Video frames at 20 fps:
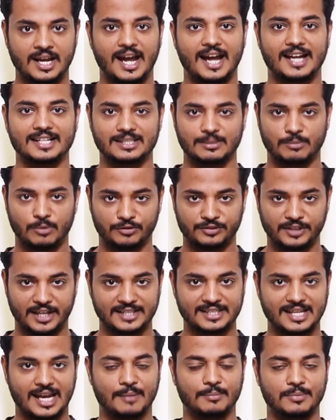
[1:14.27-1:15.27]
And some of the
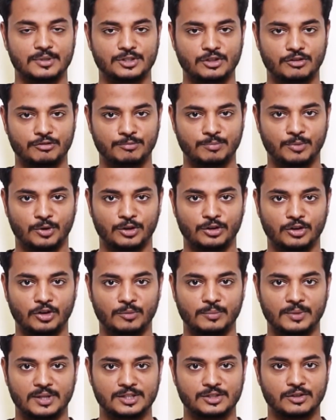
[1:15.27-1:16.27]
examples of
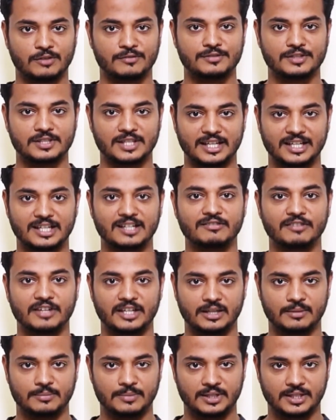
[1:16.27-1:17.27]
polynomials of single
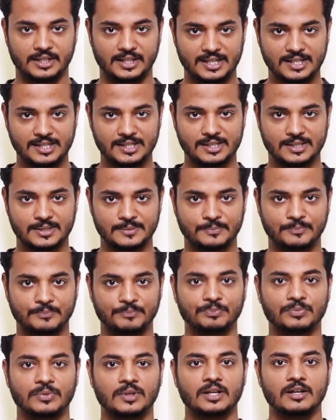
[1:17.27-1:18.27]
variable is
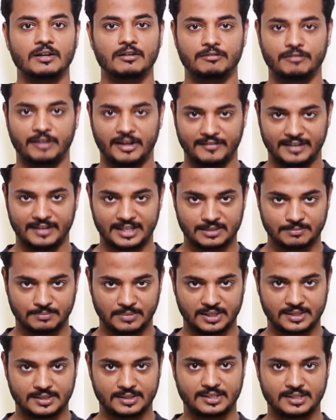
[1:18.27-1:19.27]
5x
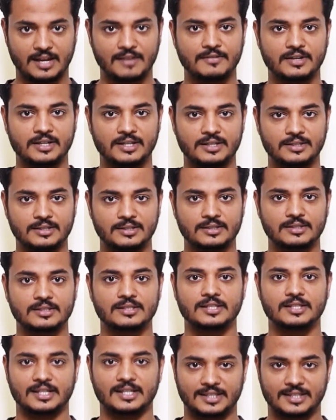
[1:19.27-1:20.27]
plus 7,
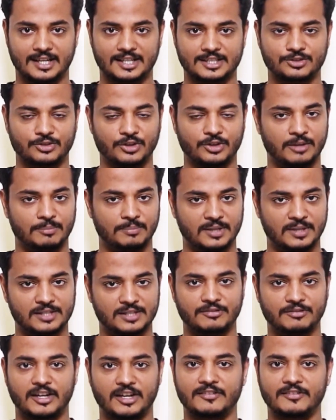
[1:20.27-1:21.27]
6x squared plus
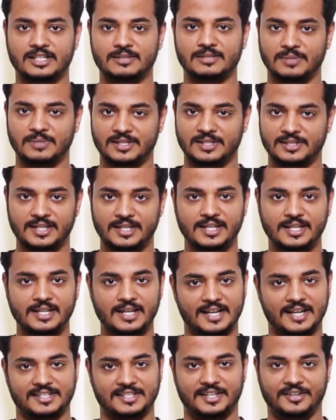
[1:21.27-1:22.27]
5x plus 3,
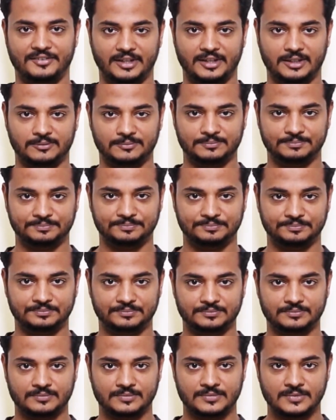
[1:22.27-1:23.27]
etc.
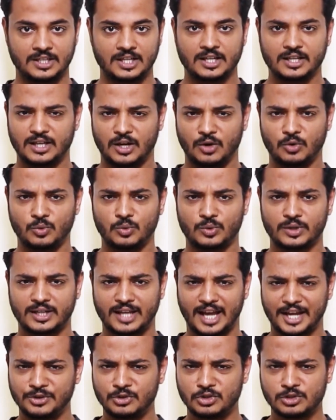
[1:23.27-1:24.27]
Now,
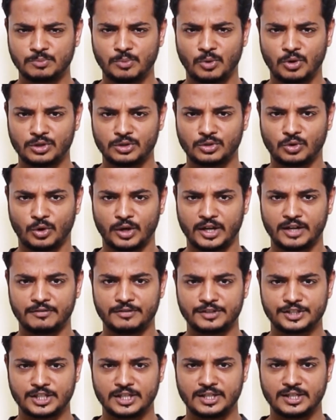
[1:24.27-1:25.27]
can you spot
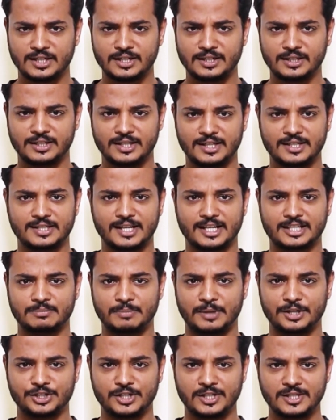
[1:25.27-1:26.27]
coefficient in these
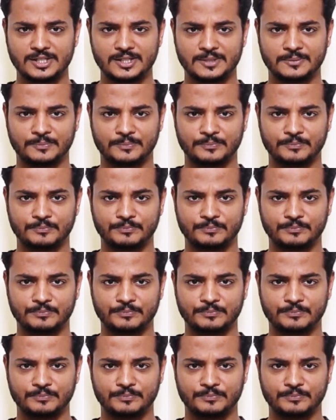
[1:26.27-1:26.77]
expressions?